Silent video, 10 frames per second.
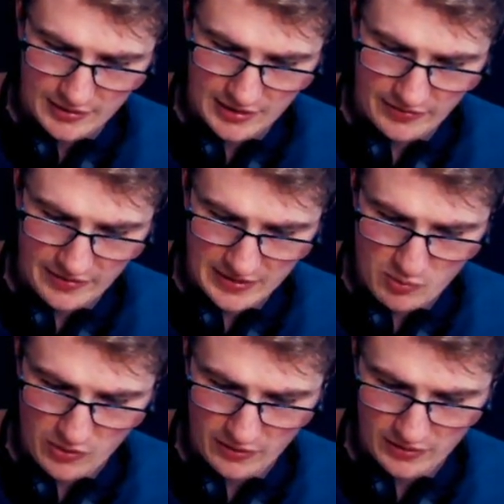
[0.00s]
so it gives a
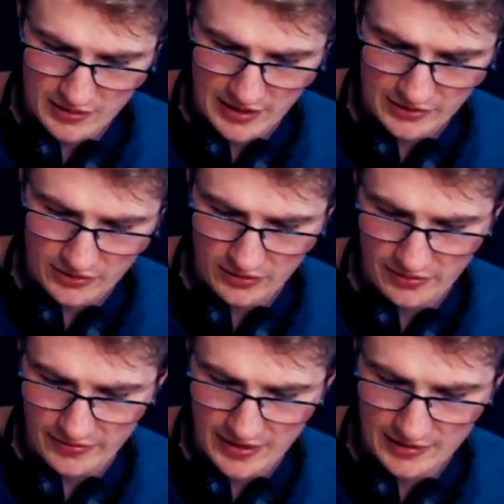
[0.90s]
more textural
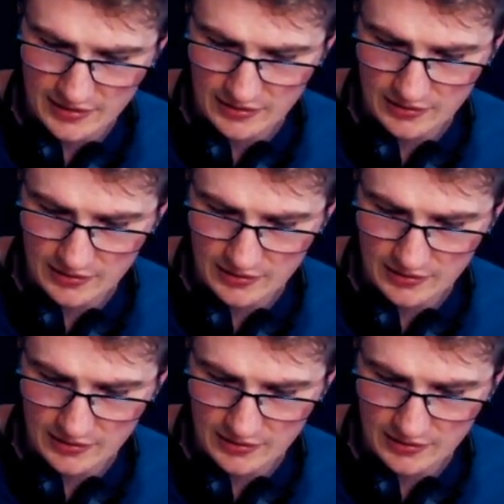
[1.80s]
effect.